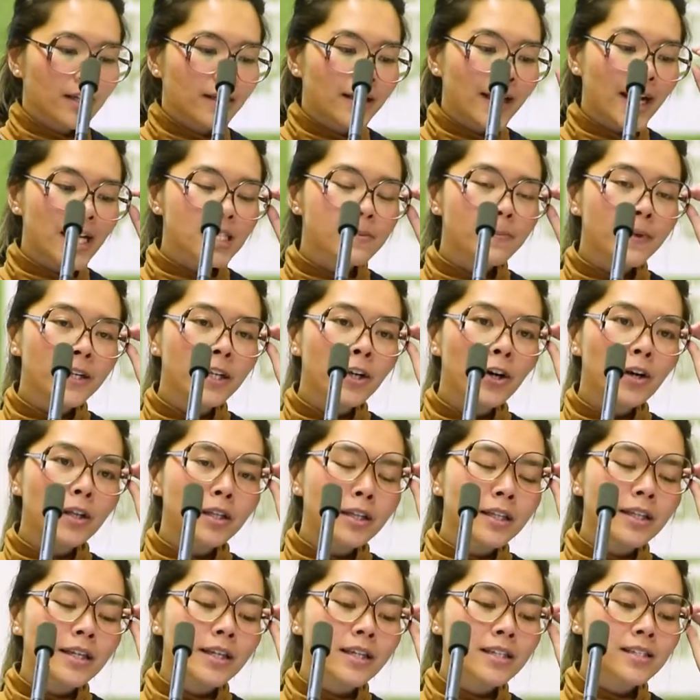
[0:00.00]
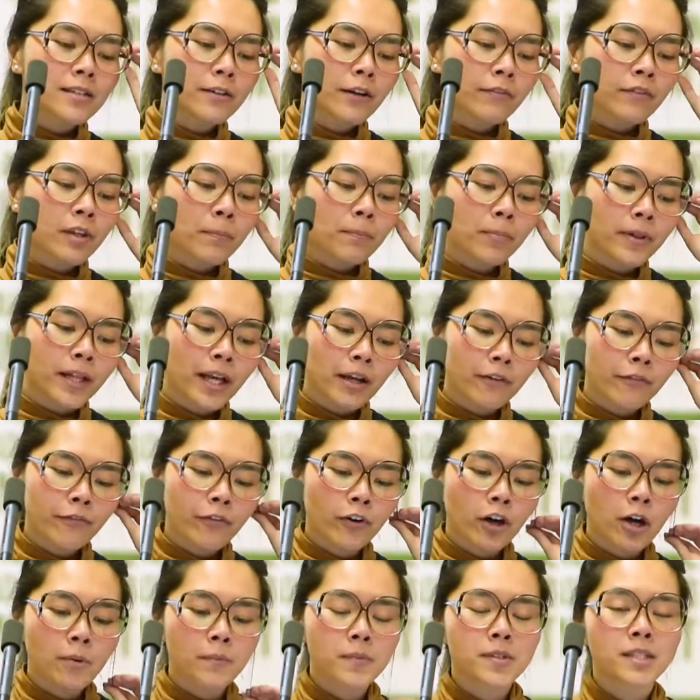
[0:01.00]
Last but not least of the
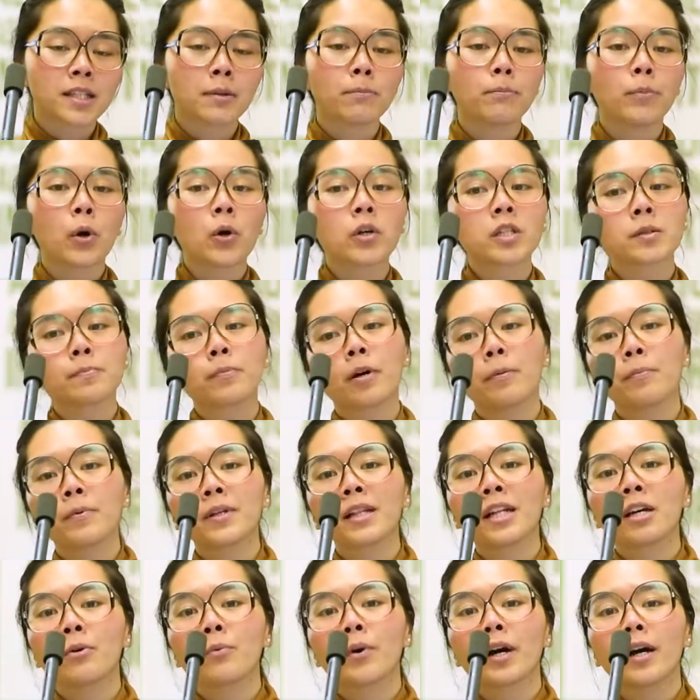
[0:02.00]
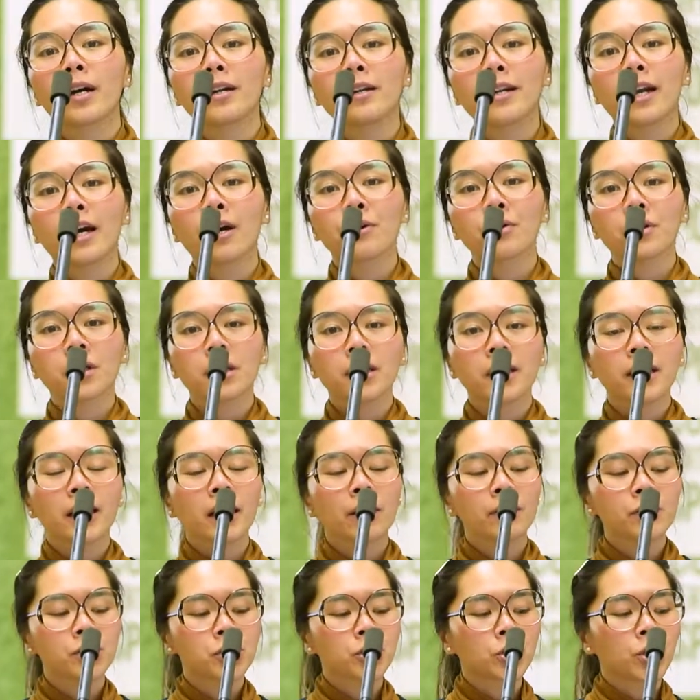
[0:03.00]
platforms, the most popular one now hitting
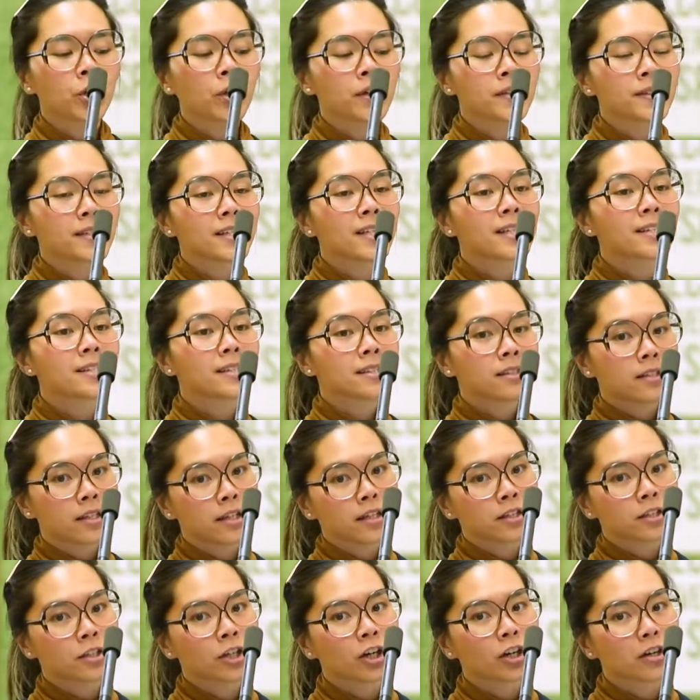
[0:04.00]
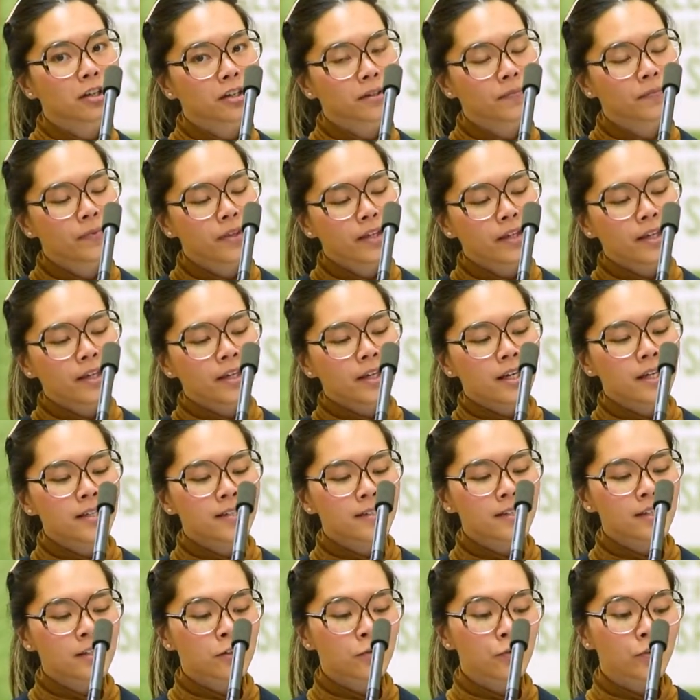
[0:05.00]
our shores is TikTok.
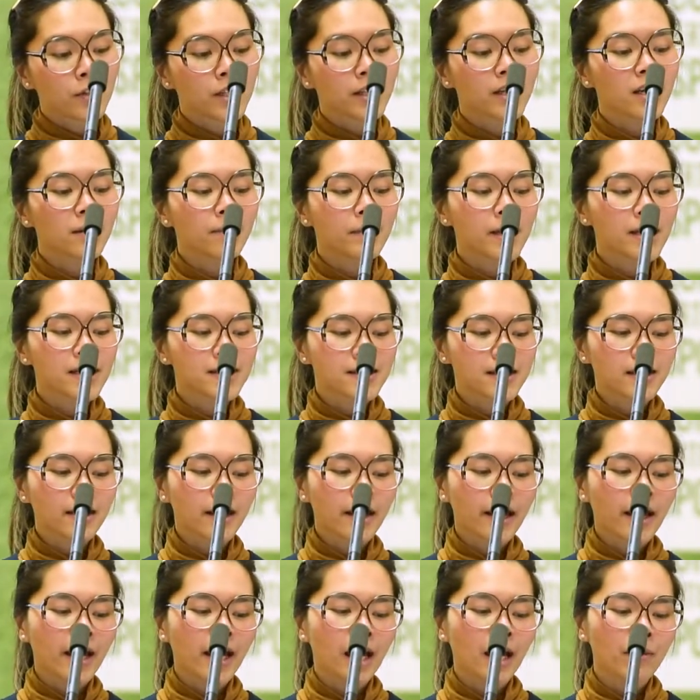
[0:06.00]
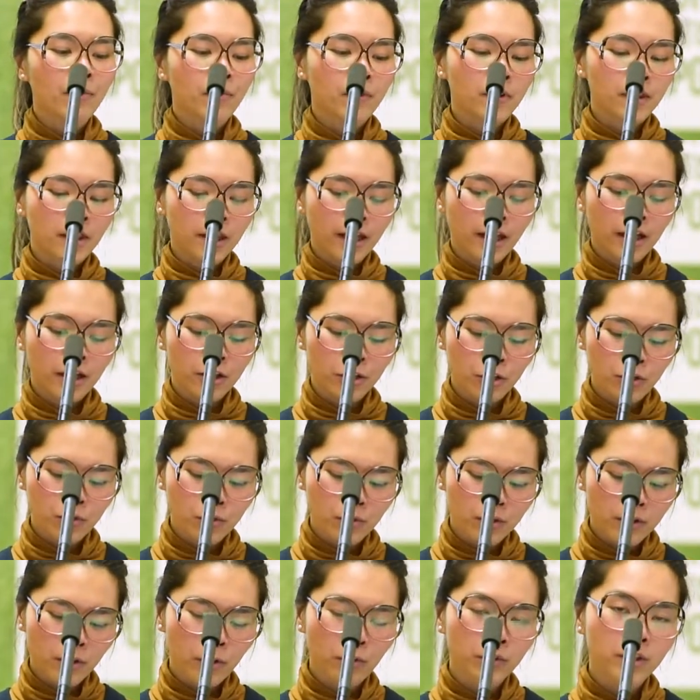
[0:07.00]
It's this really amazing app that
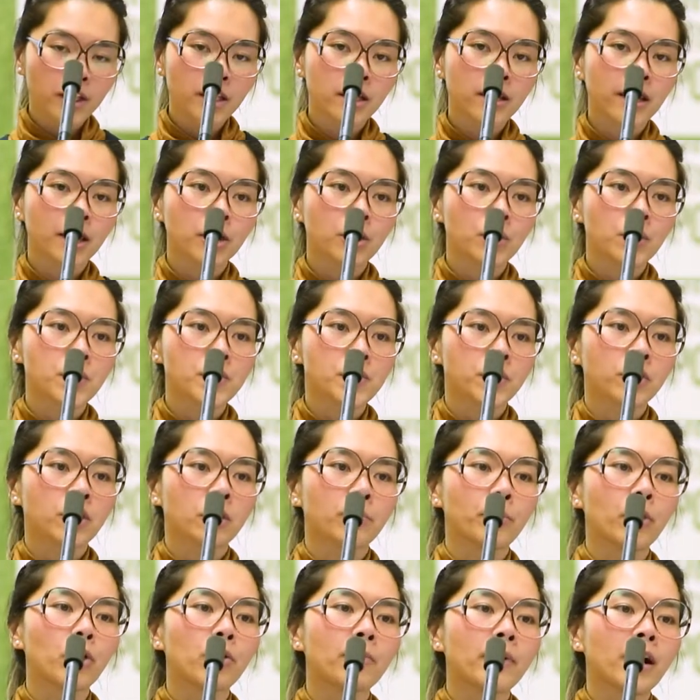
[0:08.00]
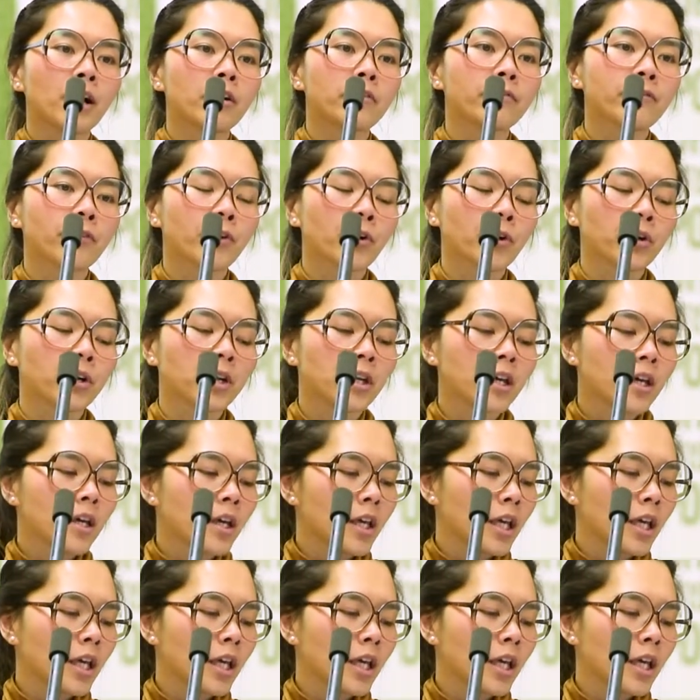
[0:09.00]
you only can use on your mobile phone.